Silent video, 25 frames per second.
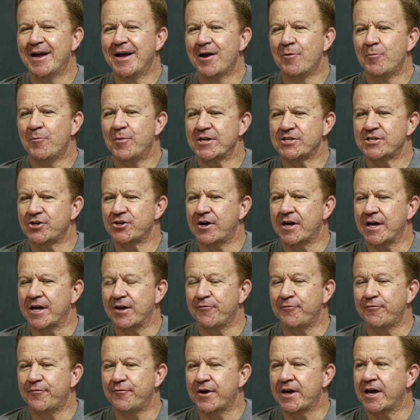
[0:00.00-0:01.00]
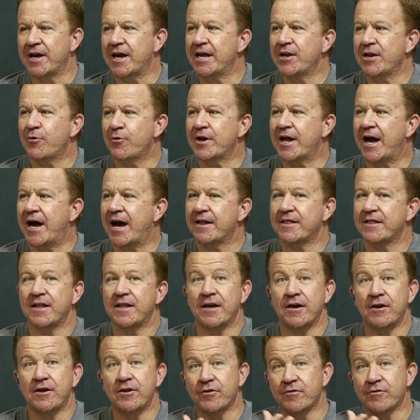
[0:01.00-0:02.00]
But yeah, if anyone out
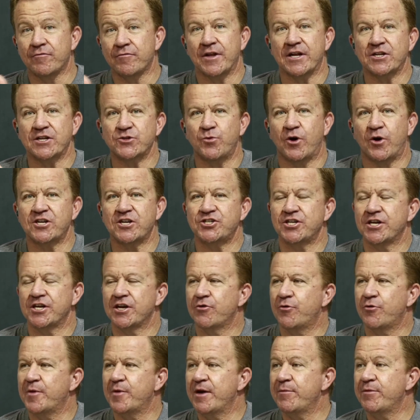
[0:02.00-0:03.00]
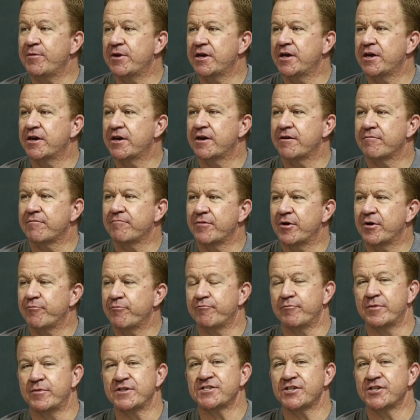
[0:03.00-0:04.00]
there that's watching, or maybe
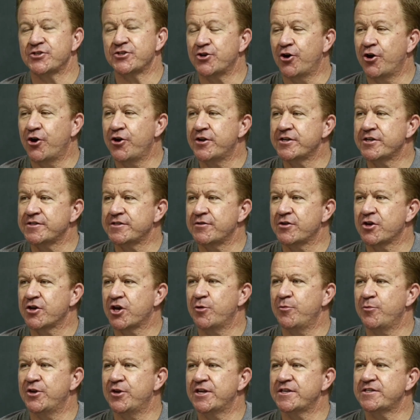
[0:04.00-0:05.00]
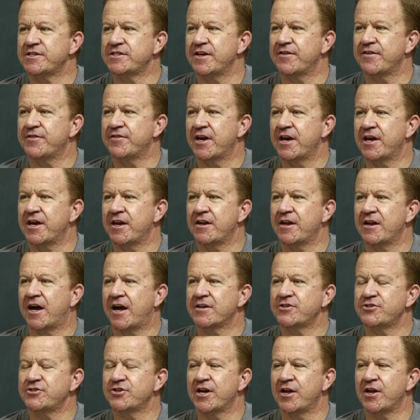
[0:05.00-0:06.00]
business owners in the community, if they'd
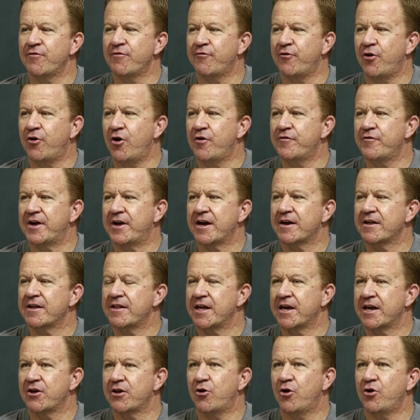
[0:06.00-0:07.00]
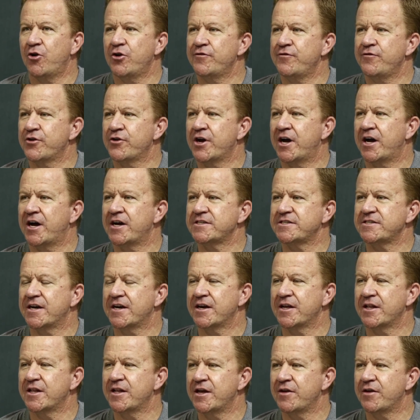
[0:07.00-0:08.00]
like to get involved, how can they get hold of you guys? How
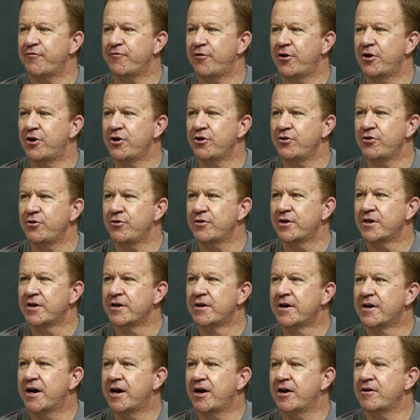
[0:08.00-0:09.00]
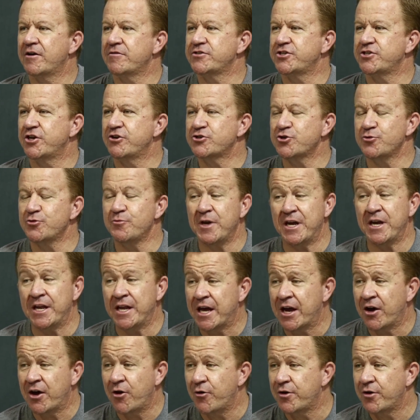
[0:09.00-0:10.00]
can they follow you? Social
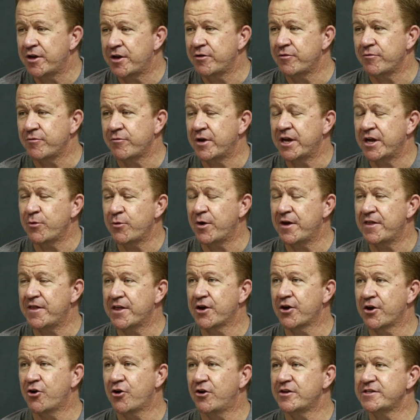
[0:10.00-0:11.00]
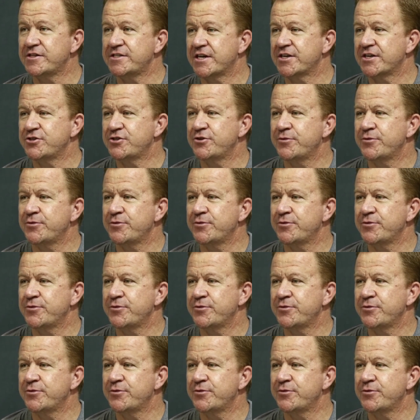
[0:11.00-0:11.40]
media or any way they can contact you?